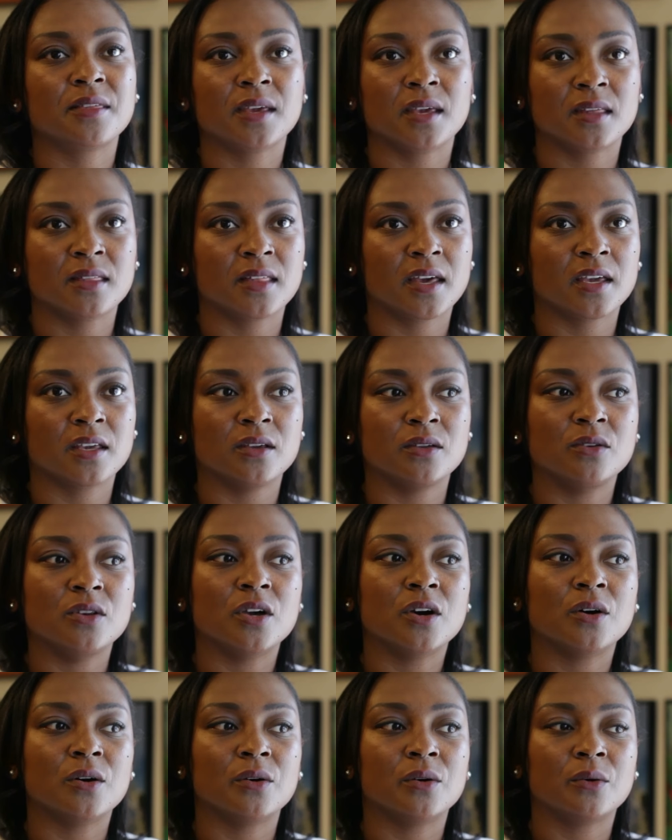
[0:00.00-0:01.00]
Thinking that you
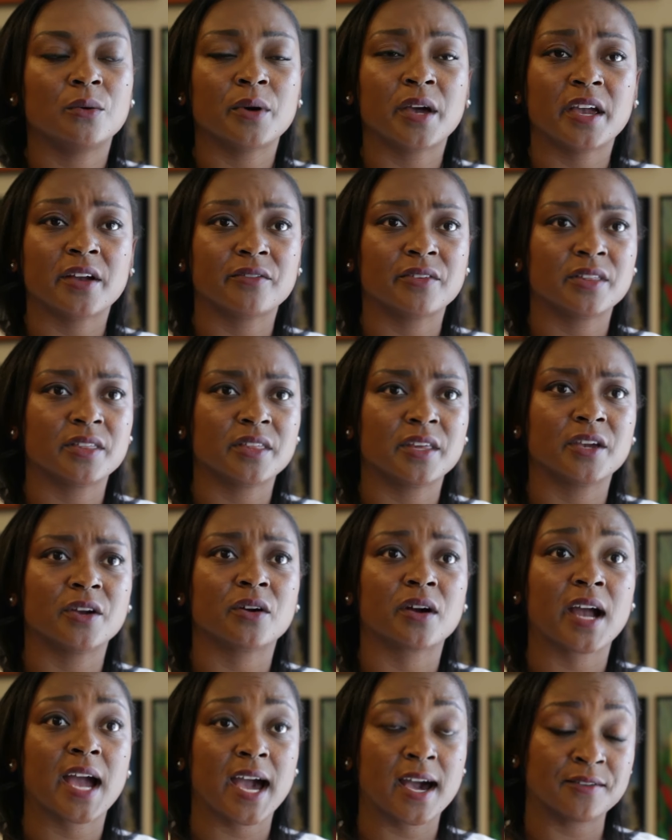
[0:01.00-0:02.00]
know everything
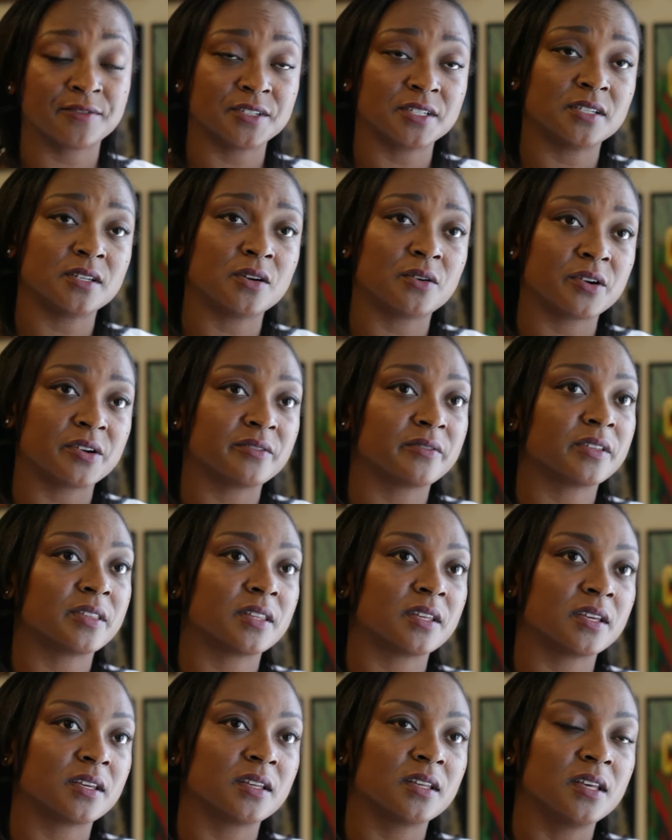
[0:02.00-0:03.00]
or have to know
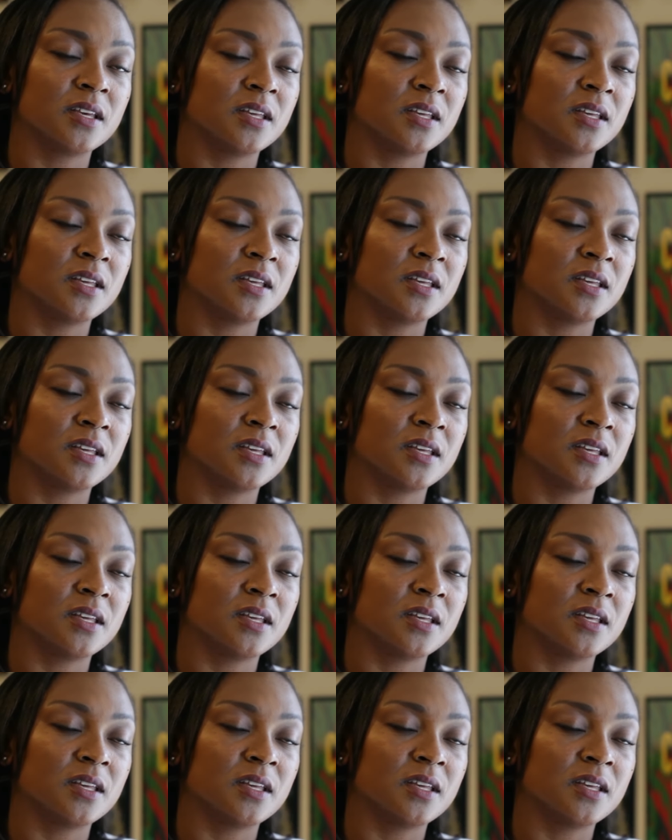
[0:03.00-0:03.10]
everything,